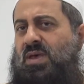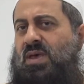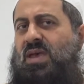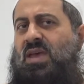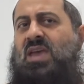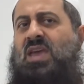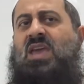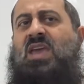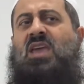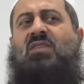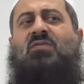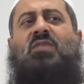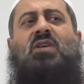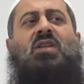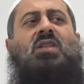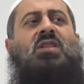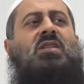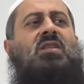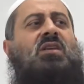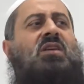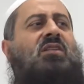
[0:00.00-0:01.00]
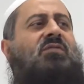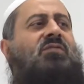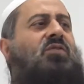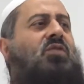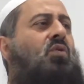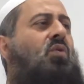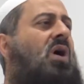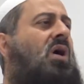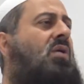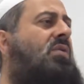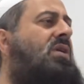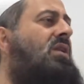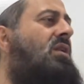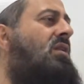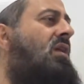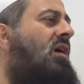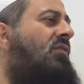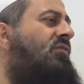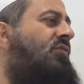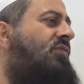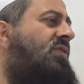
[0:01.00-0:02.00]
Even if you are in
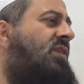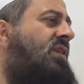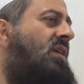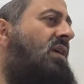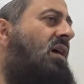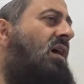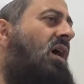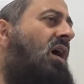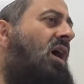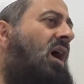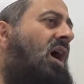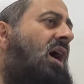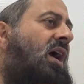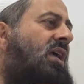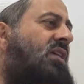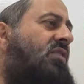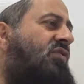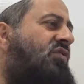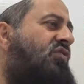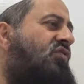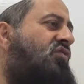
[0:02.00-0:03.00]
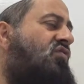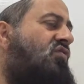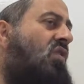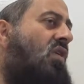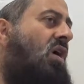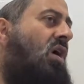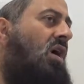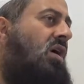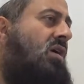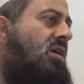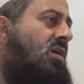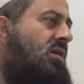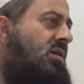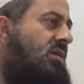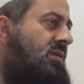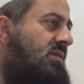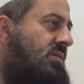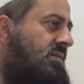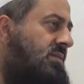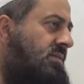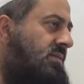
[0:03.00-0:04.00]
lofty, high,
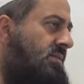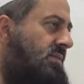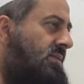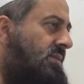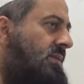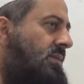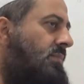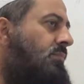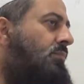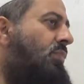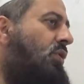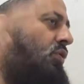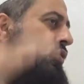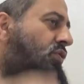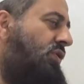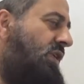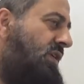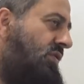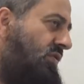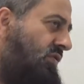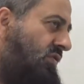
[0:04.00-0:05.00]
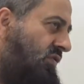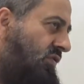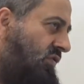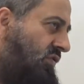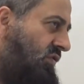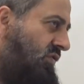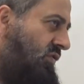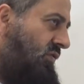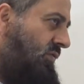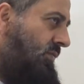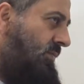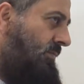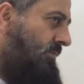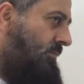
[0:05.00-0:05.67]
strong buildings.